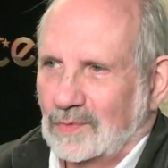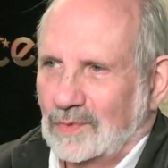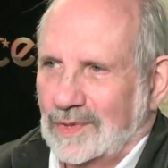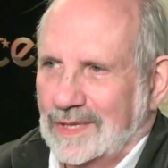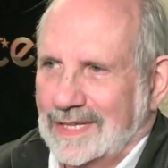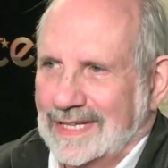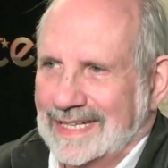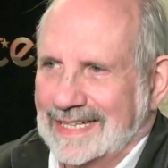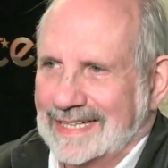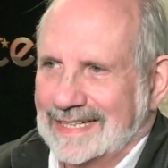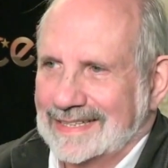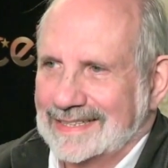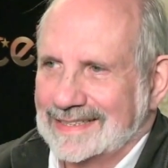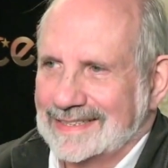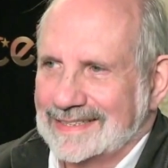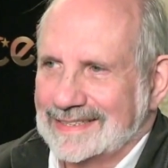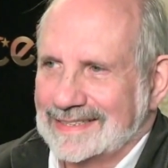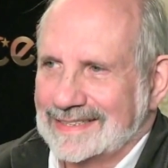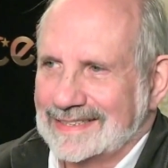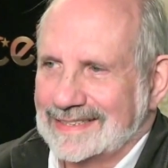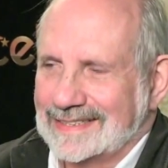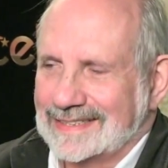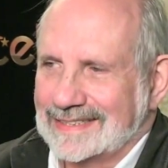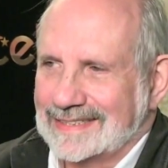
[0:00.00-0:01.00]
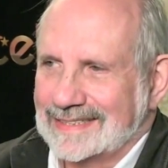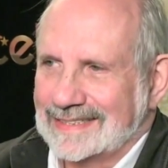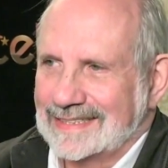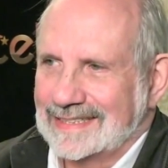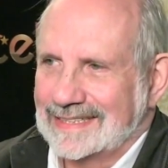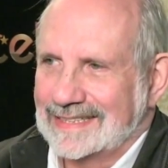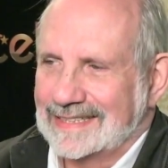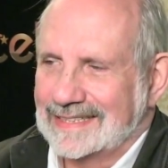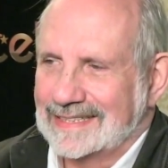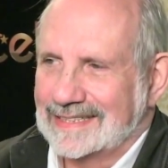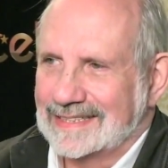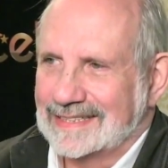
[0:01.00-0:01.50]

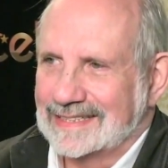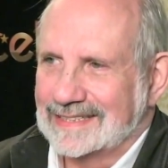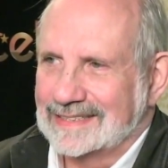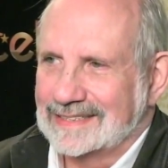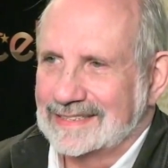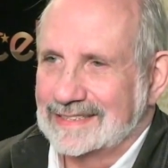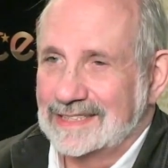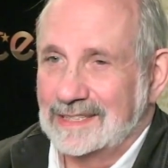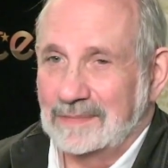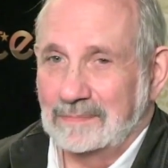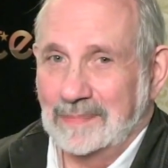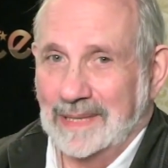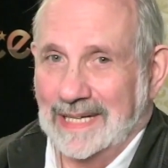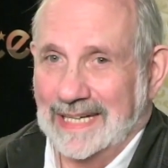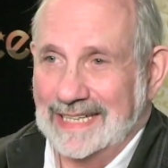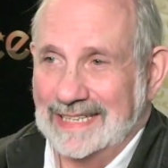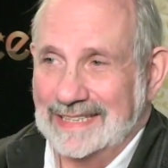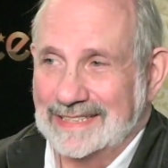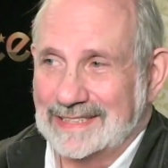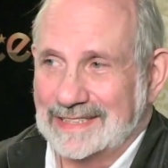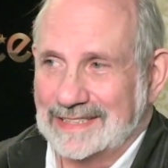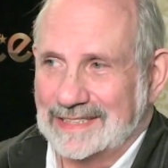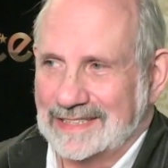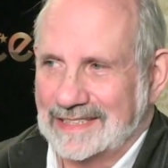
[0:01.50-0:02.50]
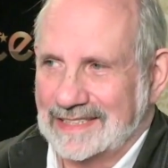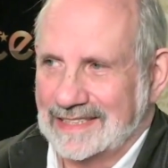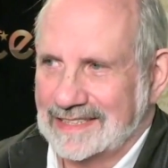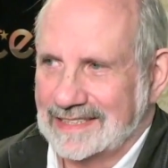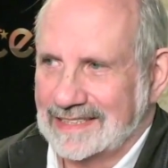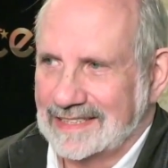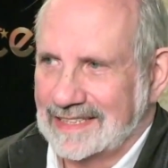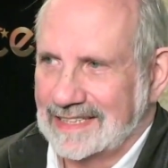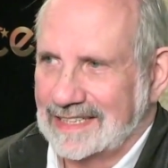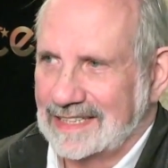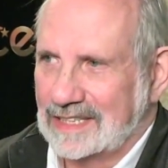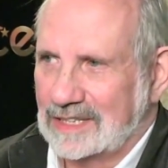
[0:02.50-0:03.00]
Well, debates,
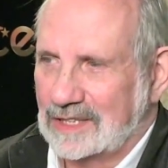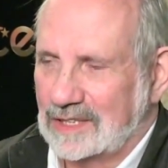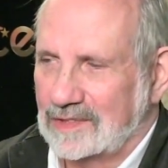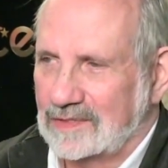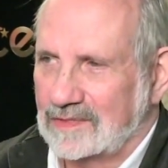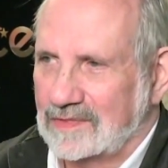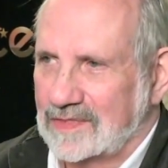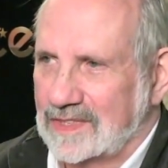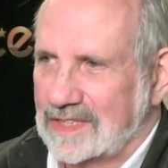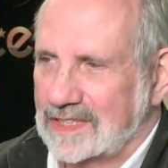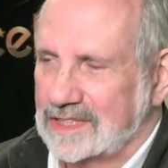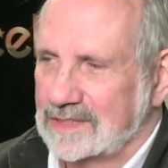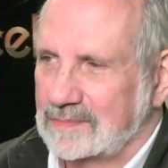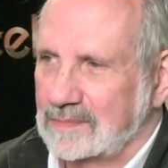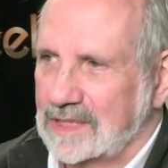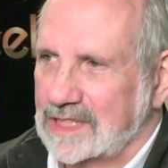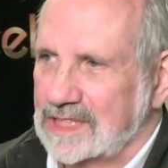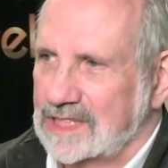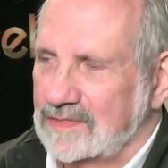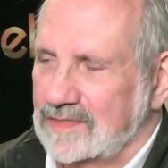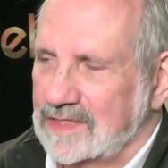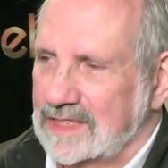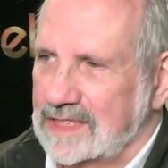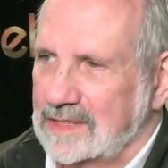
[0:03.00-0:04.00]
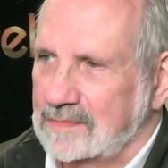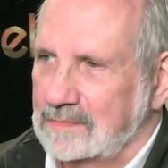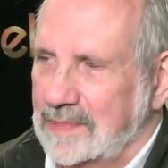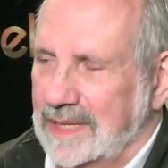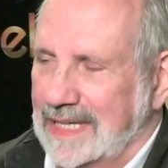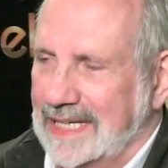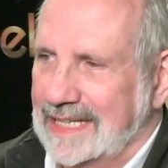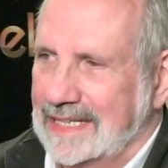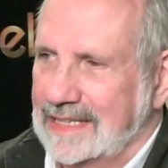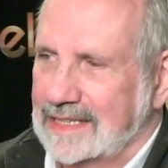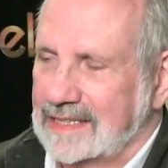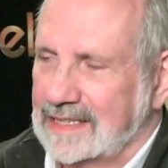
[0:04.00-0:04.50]
I don't know if there's much of a
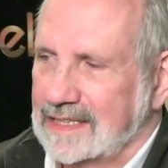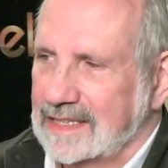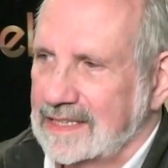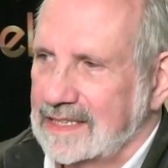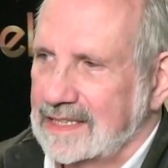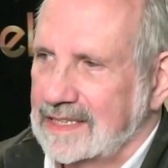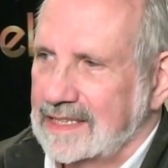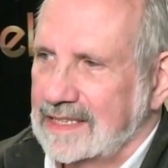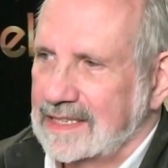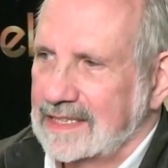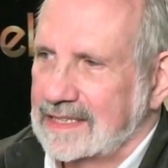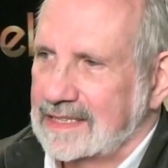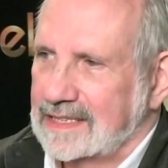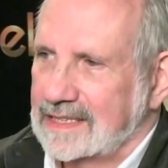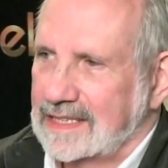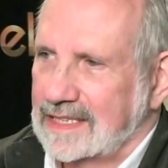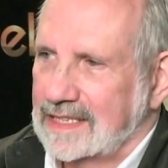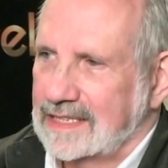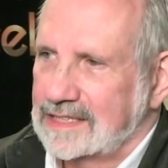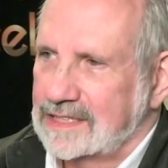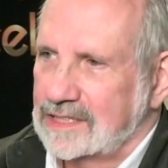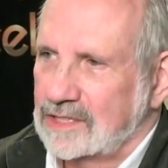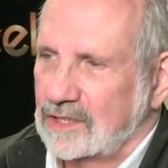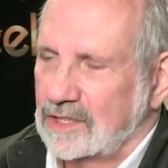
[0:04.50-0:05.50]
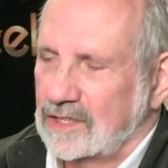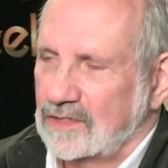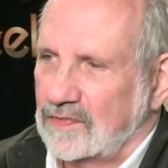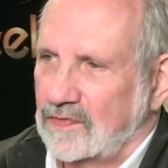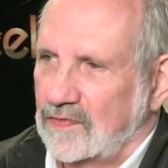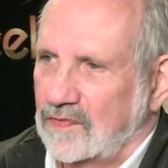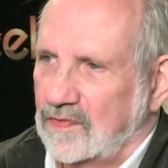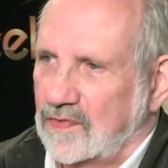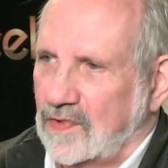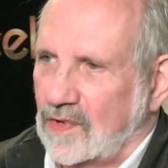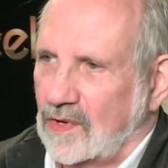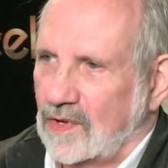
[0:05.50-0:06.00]
debate. They sort
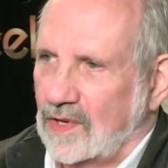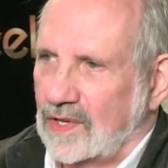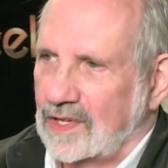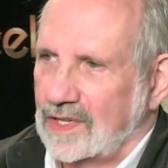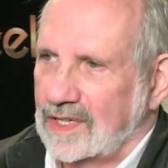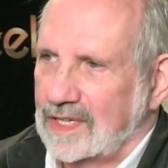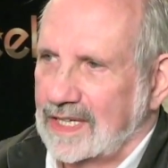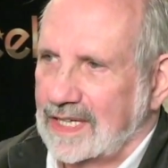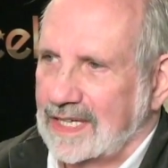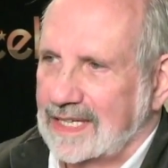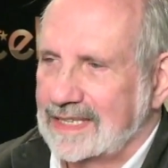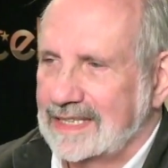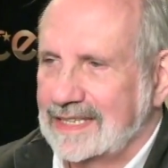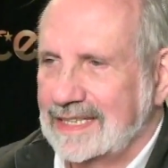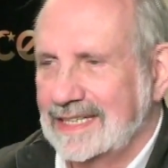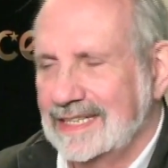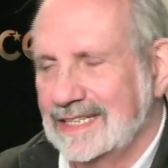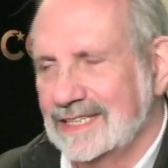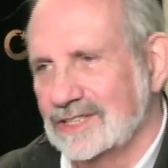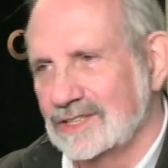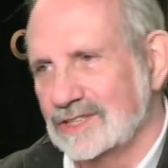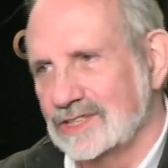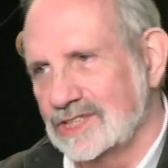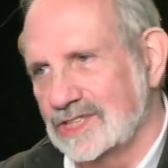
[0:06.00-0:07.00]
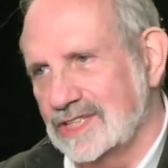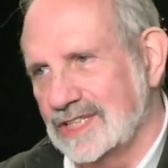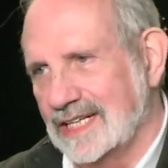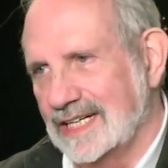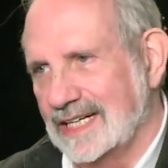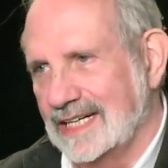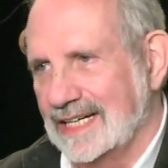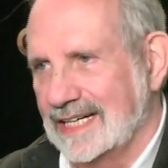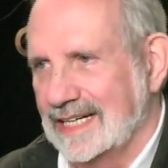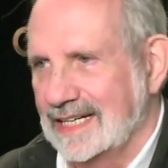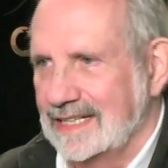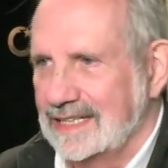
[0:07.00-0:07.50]
of fall on either
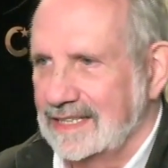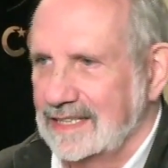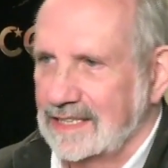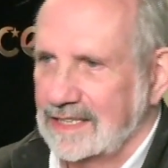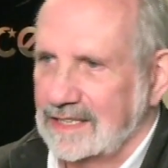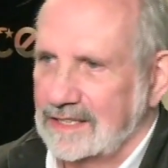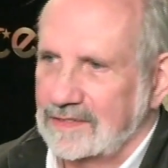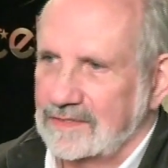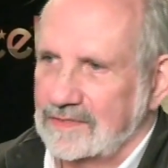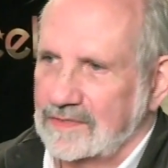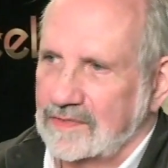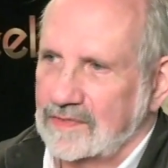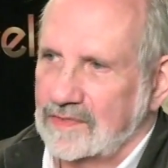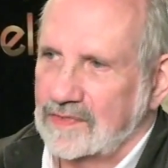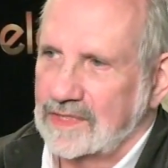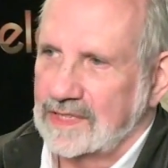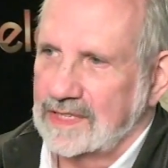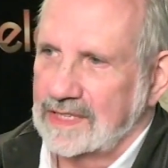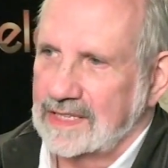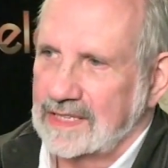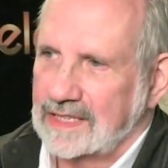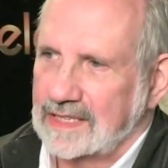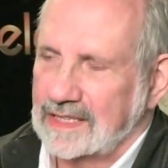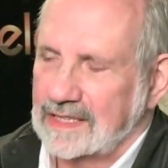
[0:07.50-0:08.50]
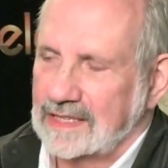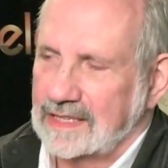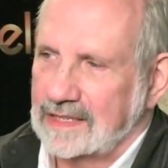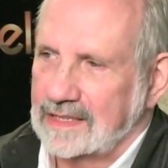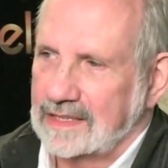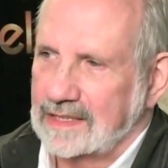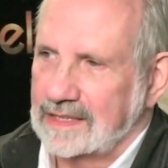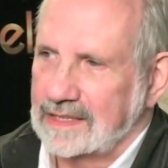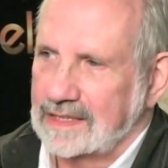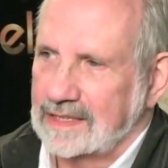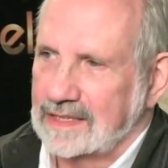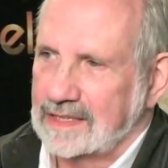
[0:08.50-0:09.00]
side of
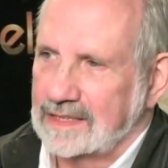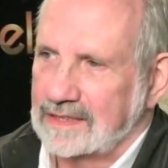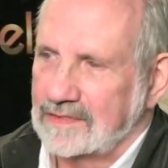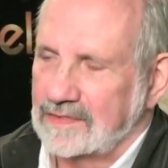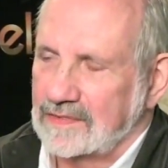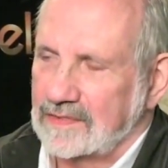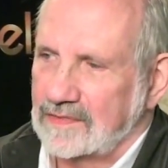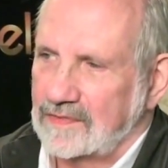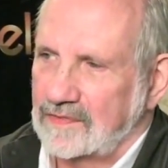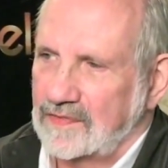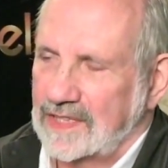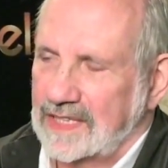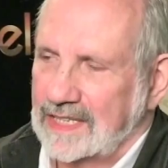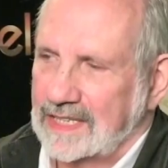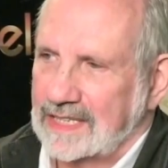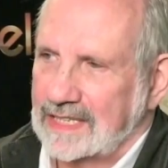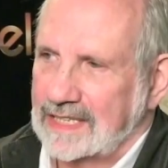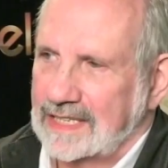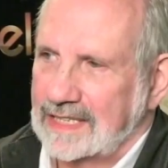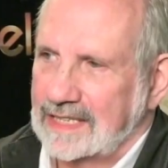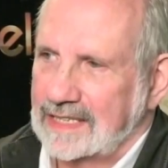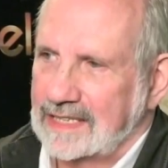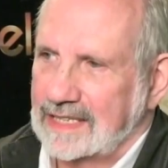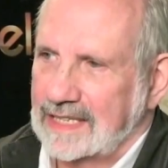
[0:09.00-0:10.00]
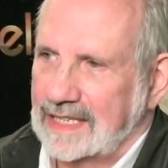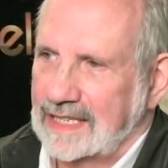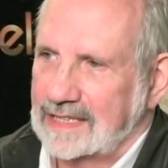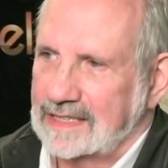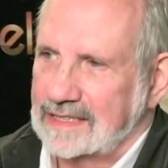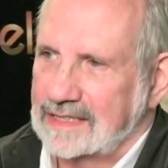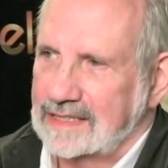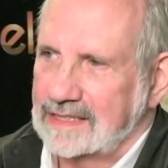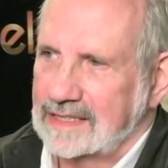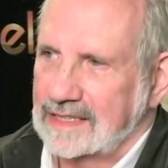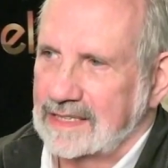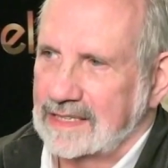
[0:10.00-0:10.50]
feeling
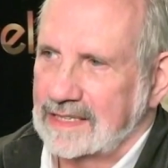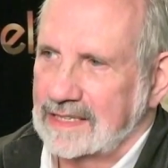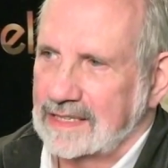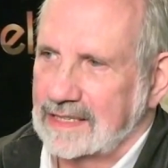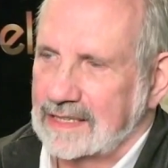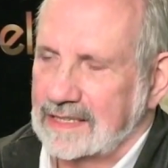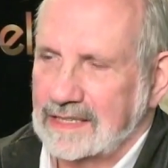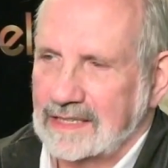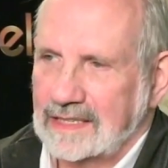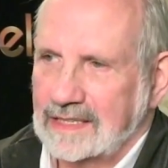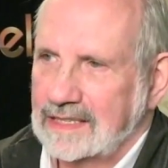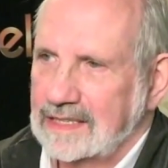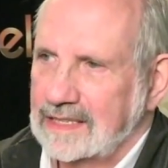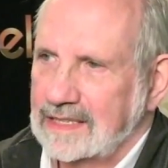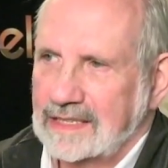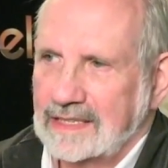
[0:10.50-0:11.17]
that